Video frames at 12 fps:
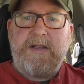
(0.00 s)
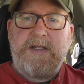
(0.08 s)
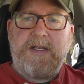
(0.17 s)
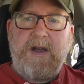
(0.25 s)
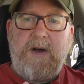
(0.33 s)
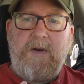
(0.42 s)

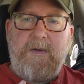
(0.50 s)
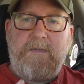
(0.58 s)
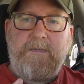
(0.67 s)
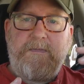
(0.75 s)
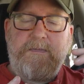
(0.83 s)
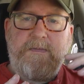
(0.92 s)
So
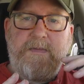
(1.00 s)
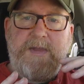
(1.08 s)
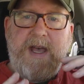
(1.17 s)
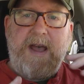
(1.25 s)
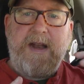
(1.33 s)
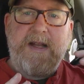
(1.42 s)

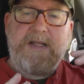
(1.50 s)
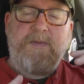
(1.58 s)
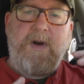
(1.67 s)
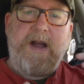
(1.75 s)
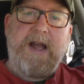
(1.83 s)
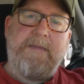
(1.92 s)
that is
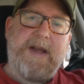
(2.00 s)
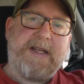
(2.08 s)
why I'm